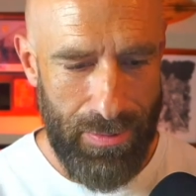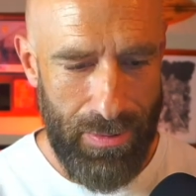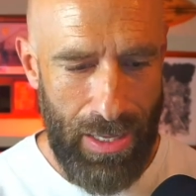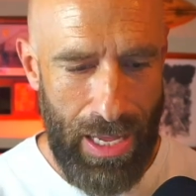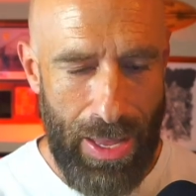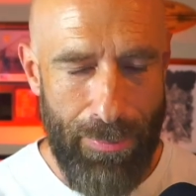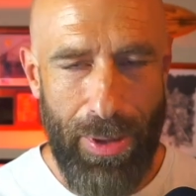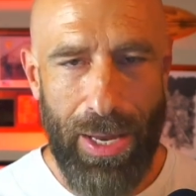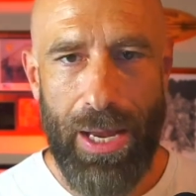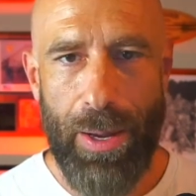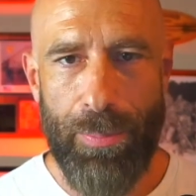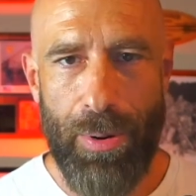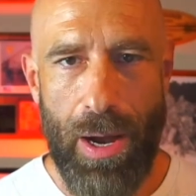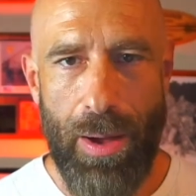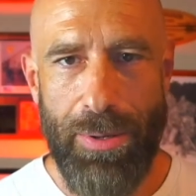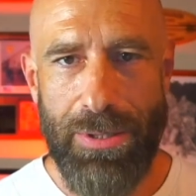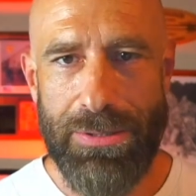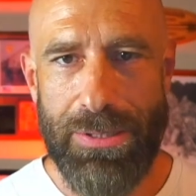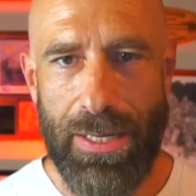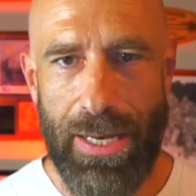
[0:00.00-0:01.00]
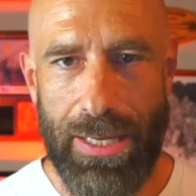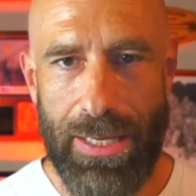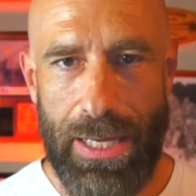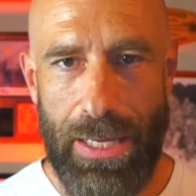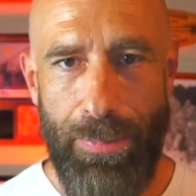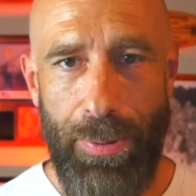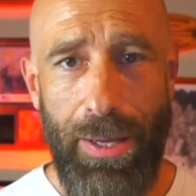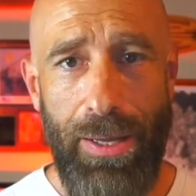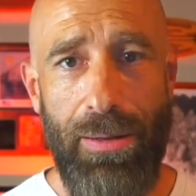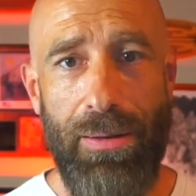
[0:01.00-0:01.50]
I make a promise and I
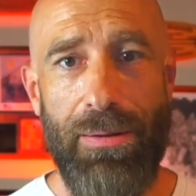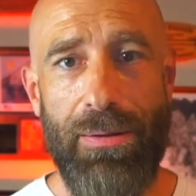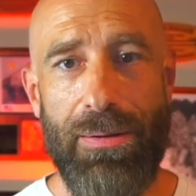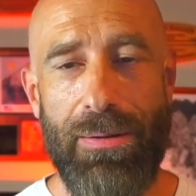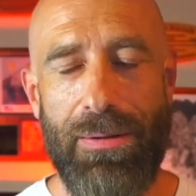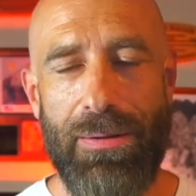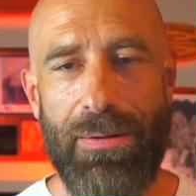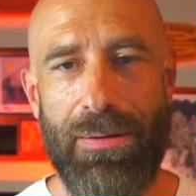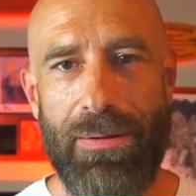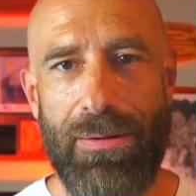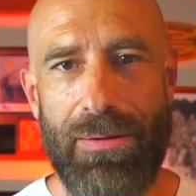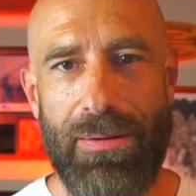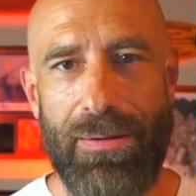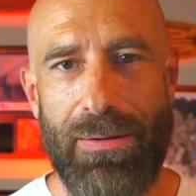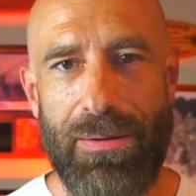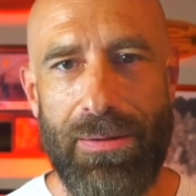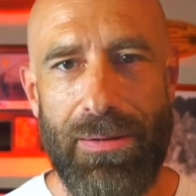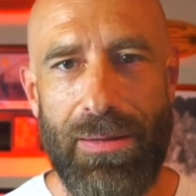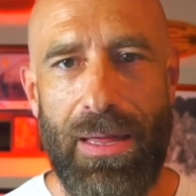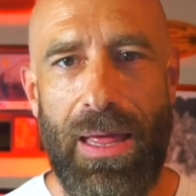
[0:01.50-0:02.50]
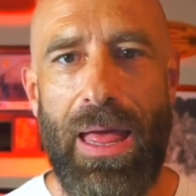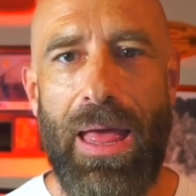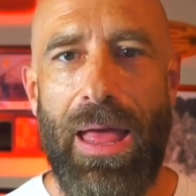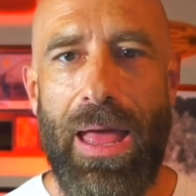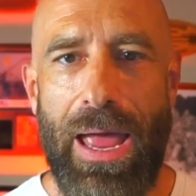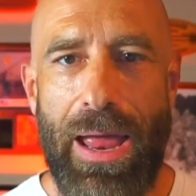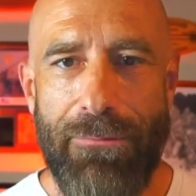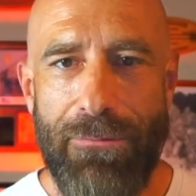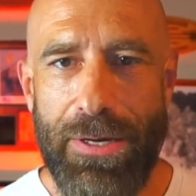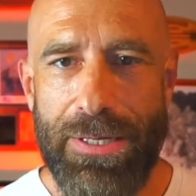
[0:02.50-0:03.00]
keep it.
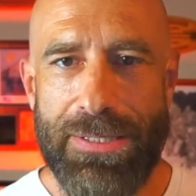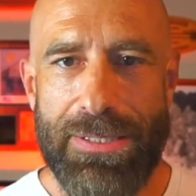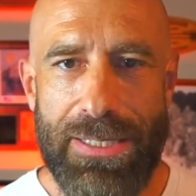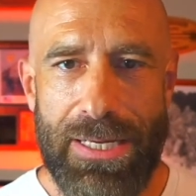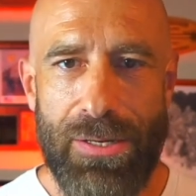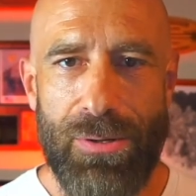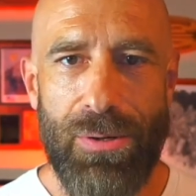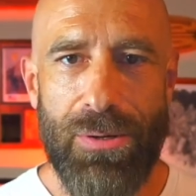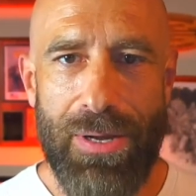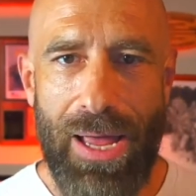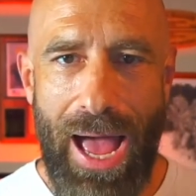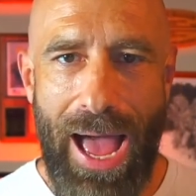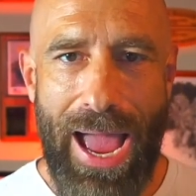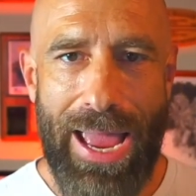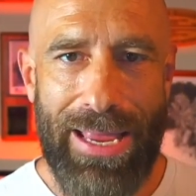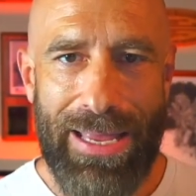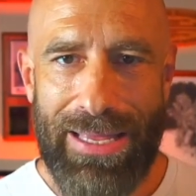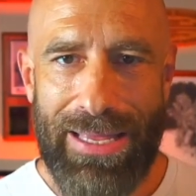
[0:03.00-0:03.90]
Every single guy